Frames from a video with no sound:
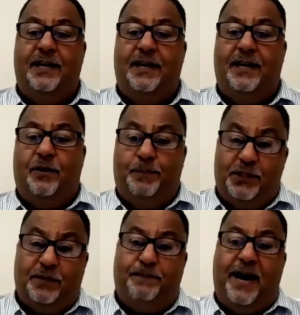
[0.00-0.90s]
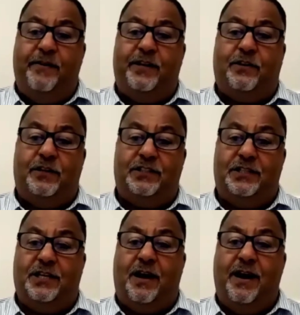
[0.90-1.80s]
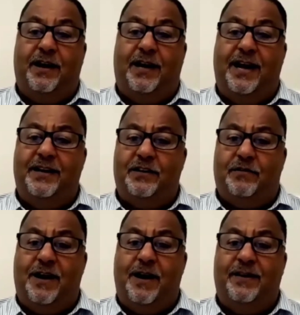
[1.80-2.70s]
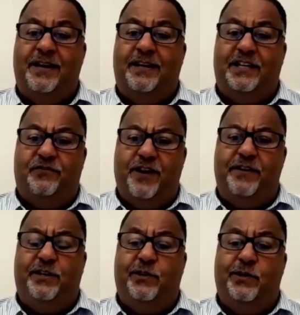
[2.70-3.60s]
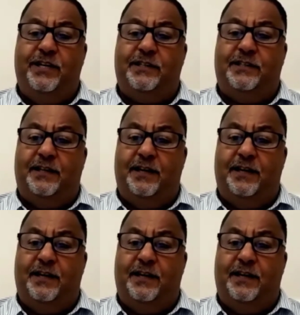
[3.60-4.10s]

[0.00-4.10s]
or puts a barrier across the tile and the grout, it's very good at